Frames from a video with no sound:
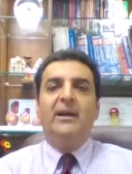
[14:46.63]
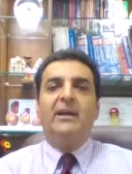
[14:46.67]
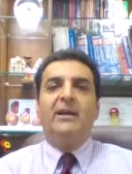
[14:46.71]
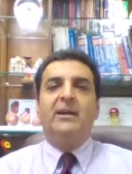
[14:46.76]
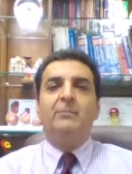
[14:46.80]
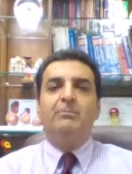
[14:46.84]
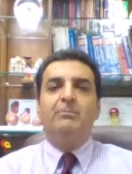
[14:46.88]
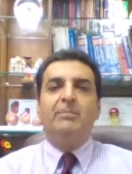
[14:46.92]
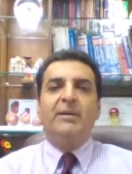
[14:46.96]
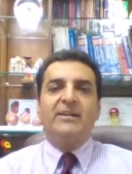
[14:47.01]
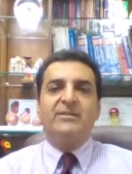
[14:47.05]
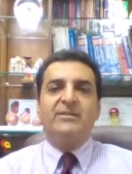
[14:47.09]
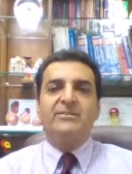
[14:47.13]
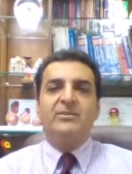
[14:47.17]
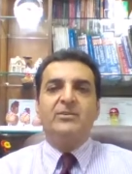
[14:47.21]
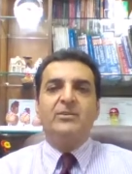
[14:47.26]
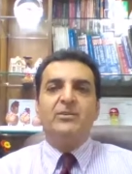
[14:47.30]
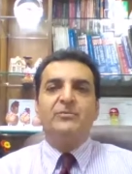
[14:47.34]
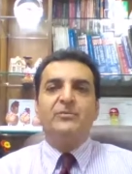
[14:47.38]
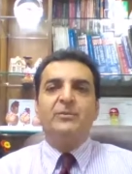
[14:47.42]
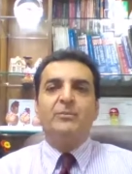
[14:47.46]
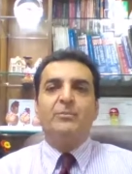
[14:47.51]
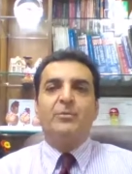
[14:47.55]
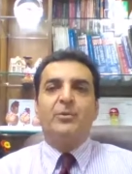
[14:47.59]
Comparison
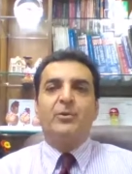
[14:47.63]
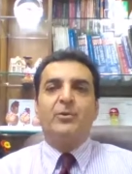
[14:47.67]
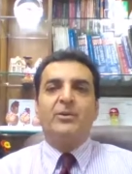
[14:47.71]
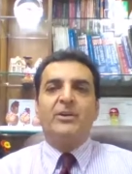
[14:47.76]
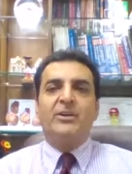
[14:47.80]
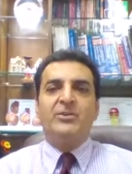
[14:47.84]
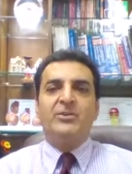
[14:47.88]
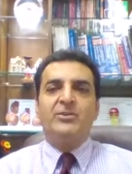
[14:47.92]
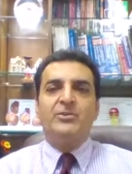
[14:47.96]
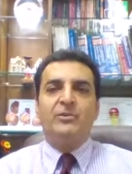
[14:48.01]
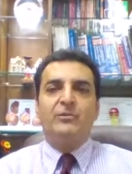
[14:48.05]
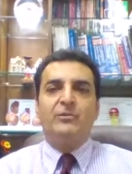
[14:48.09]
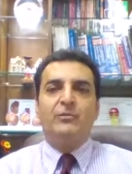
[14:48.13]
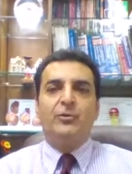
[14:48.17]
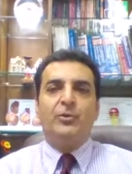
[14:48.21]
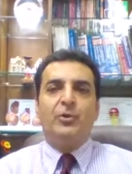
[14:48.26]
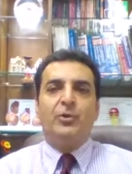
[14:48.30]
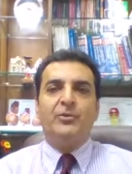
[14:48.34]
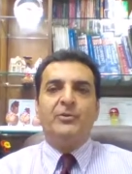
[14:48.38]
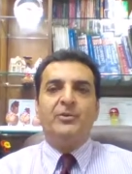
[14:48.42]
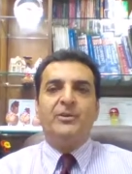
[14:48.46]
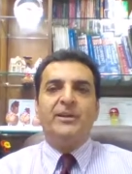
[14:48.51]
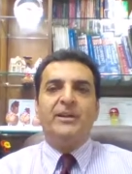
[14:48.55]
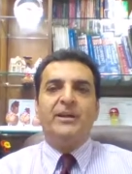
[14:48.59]
of the progression of
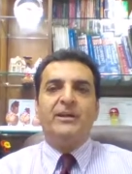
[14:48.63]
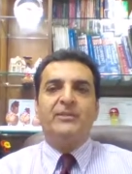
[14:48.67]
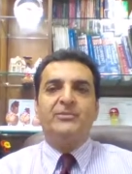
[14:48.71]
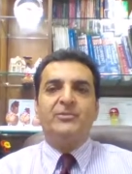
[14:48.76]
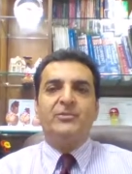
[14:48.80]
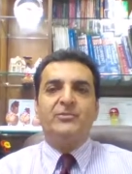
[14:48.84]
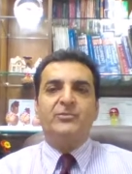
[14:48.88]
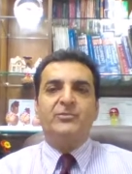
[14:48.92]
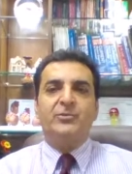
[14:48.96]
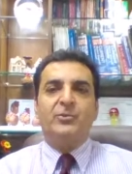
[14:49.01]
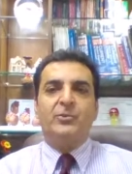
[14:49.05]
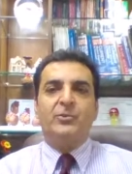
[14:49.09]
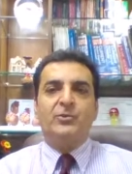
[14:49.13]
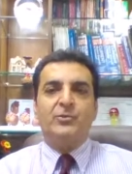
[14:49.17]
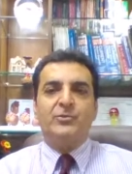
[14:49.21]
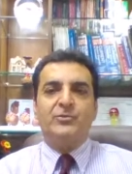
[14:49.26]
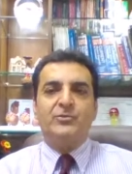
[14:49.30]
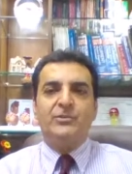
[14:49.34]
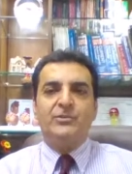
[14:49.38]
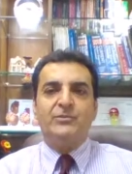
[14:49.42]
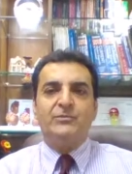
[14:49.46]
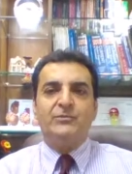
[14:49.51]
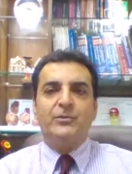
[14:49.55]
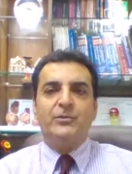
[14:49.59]
coronary
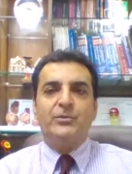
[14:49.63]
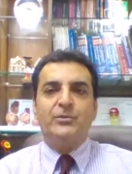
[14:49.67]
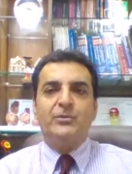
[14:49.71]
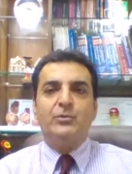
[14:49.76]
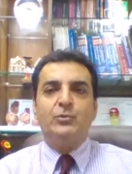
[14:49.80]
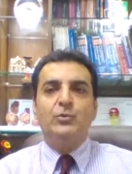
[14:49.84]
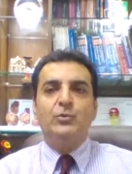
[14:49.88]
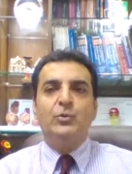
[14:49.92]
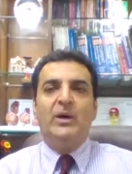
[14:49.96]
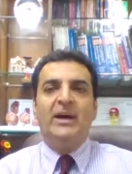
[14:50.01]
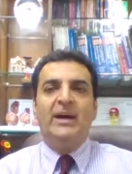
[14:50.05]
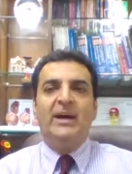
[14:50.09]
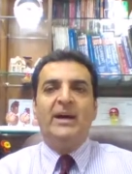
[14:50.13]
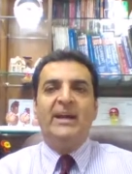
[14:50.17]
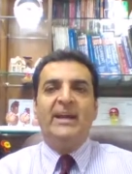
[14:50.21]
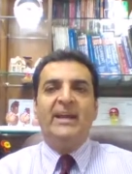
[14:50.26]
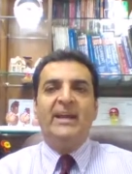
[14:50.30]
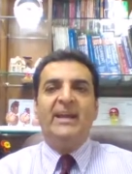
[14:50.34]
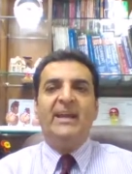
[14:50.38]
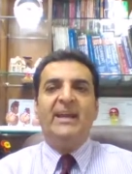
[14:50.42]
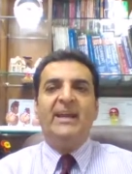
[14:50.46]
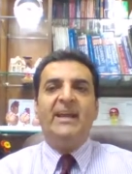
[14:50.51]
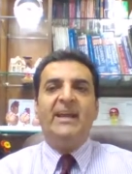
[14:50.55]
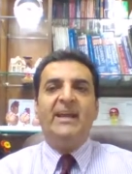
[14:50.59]
atherosclerosis for two
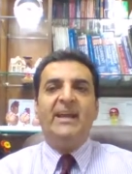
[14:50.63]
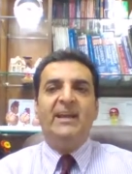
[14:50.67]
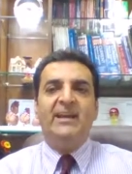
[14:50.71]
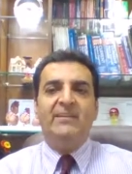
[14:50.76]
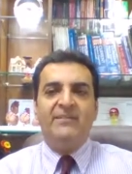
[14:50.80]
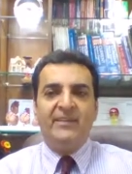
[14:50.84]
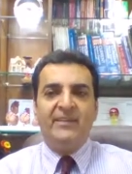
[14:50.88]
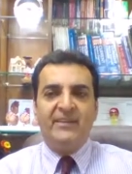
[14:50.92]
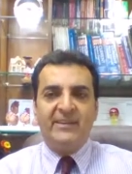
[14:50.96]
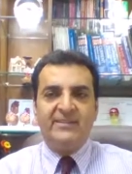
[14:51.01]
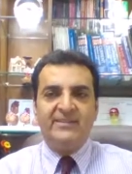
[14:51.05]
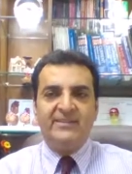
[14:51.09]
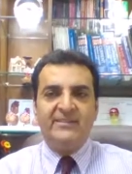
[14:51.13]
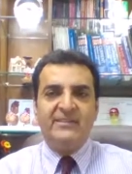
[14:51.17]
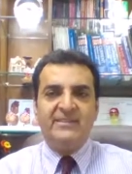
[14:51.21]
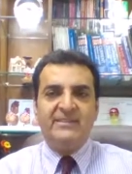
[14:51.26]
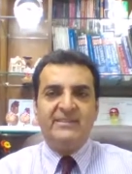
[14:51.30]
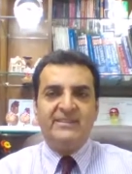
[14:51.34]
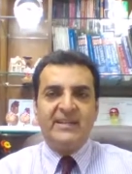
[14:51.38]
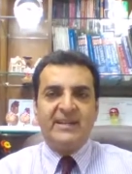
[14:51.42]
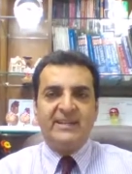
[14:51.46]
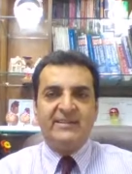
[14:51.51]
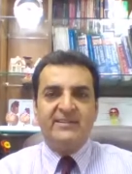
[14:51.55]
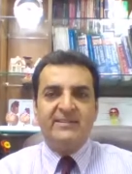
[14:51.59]
high efficacy
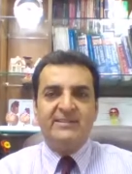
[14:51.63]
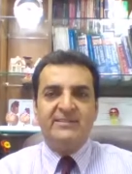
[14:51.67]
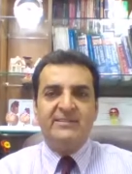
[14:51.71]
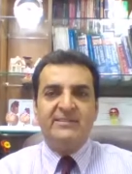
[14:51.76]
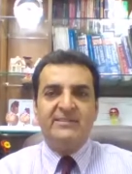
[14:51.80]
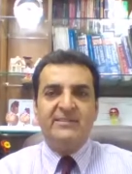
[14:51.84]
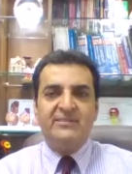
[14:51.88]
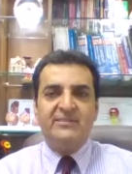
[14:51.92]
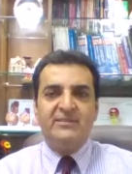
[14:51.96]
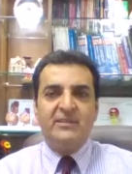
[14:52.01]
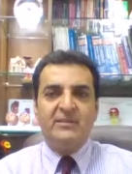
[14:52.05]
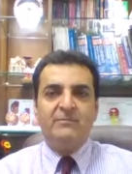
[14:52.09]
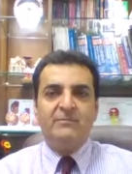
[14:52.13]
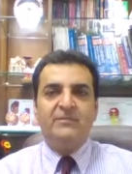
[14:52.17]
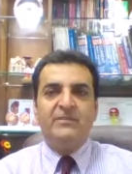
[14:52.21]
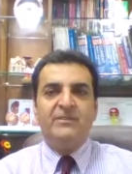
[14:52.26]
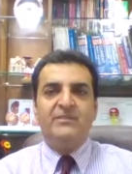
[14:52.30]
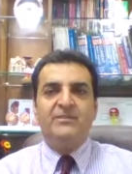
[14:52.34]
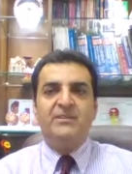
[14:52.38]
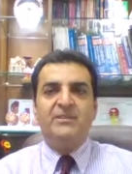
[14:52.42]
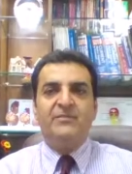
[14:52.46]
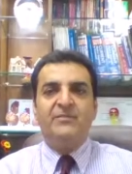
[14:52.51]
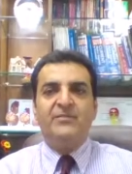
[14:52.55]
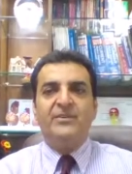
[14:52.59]
statins regime
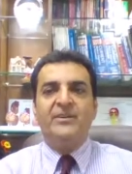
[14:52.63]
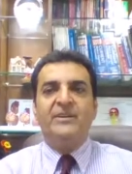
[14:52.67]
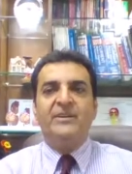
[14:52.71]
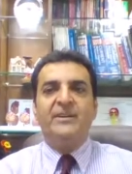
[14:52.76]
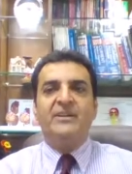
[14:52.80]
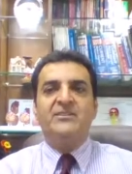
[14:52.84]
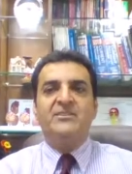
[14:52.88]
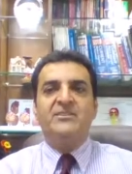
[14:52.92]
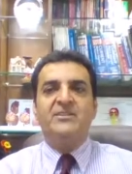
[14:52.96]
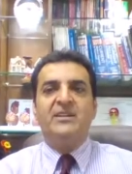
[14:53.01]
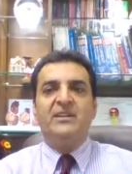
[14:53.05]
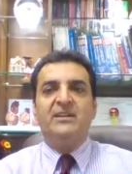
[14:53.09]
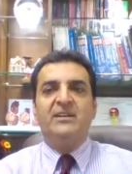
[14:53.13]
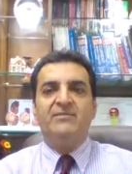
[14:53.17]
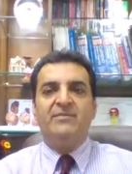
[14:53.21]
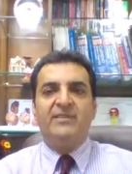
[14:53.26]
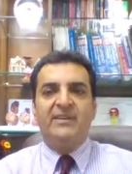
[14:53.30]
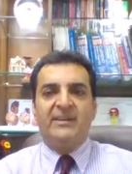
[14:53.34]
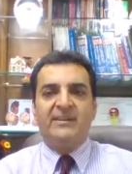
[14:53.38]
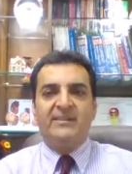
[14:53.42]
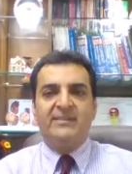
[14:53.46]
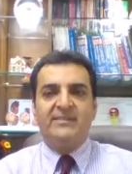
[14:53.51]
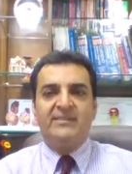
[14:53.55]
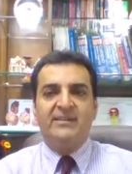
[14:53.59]
with different HDL
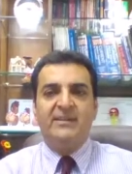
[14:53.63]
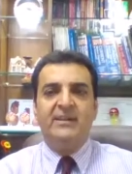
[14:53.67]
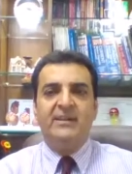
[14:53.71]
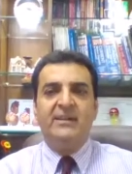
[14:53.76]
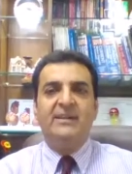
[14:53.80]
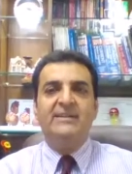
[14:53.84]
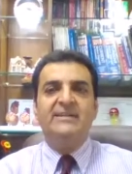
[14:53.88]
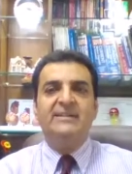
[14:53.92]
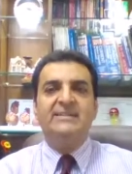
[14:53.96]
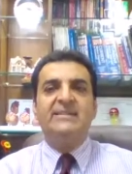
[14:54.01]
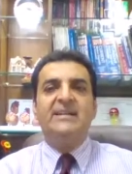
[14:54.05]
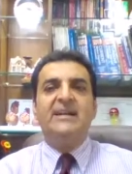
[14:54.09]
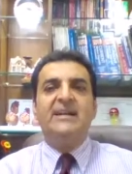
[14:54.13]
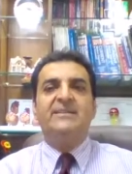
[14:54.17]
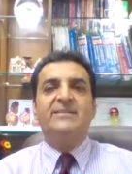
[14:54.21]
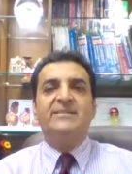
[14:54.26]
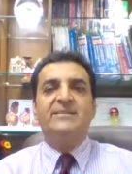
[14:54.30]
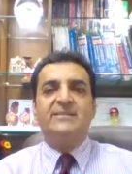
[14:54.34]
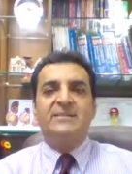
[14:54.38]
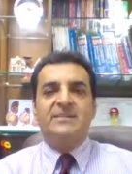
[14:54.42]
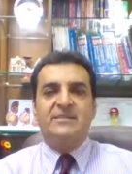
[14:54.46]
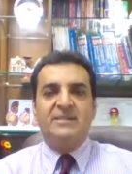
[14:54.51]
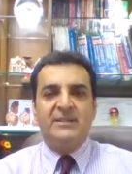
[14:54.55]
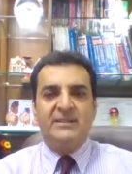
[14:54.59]
effects.
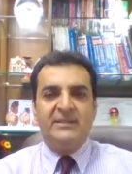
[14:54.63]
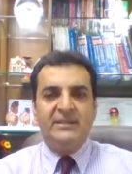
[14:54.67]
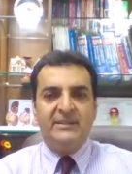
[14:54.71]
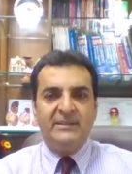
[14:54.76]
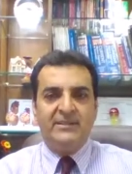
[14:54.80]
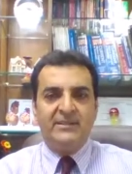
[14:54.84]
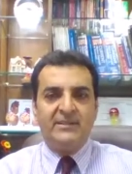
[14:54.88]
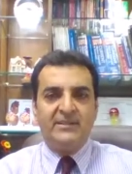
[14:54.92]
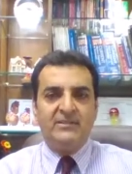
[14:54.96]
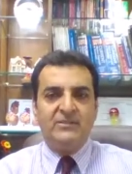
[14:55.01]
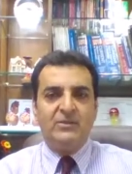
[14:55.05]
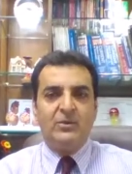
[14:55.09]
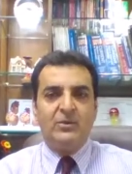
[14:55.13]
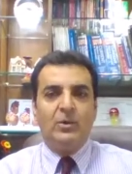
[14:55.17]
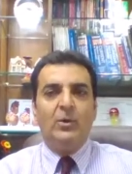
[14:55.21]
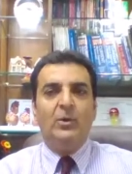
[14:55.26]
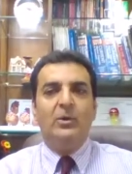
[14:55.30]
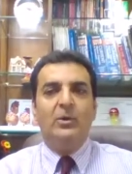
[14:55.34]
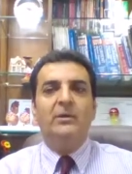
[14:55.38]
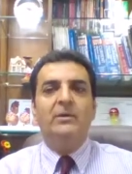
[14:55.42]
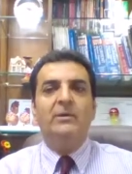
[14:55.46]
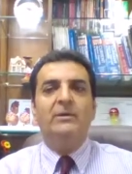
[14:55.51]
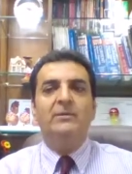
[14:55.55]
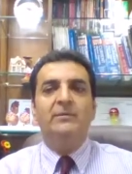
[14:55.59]
Statin study, it is
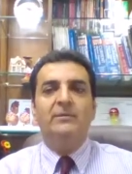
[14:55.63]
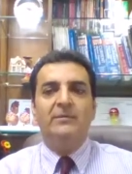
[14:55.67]
called.